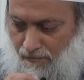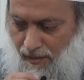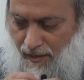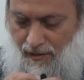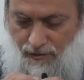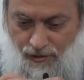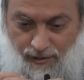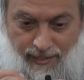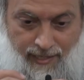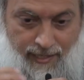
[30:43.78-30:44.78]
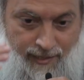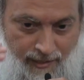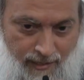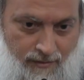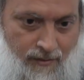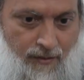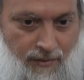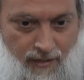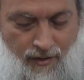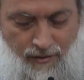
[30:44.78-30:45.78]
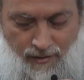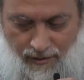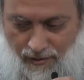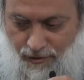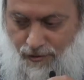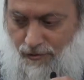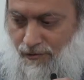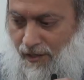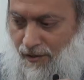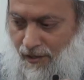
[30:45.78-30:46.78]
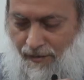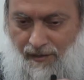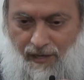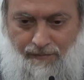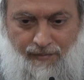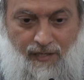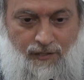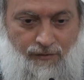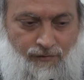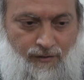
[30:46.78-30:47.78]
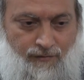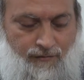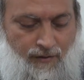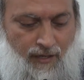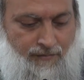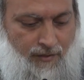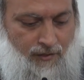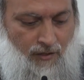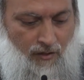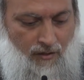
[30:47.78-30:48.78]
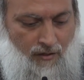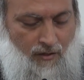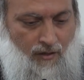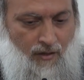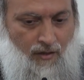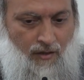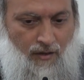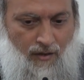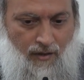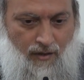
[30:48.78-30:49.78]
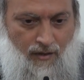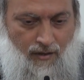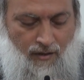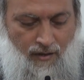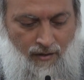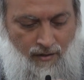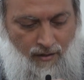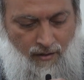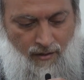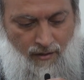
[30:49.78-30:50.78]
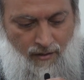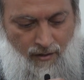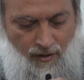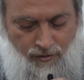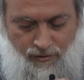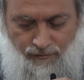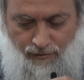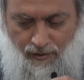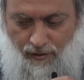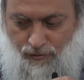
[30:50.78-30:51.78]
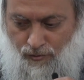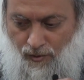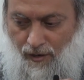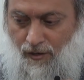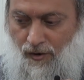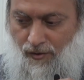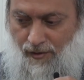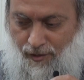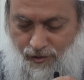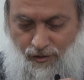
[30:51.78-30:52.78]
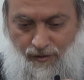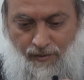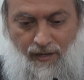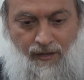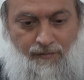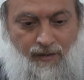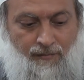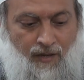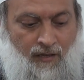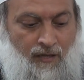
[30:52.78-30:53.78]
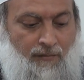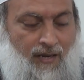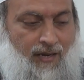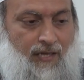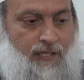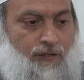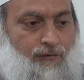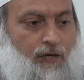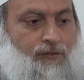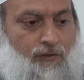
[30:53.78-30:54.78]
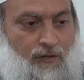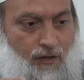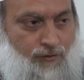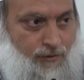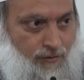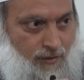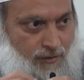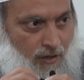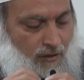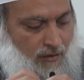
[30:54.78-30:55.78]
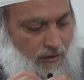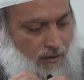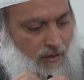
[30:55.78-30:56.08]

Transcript: make the journey easy and make all the issues that are coming up easy for them, inshallah. And also for those who aren't going this year, may He make it easy for us to go soon, inshallah.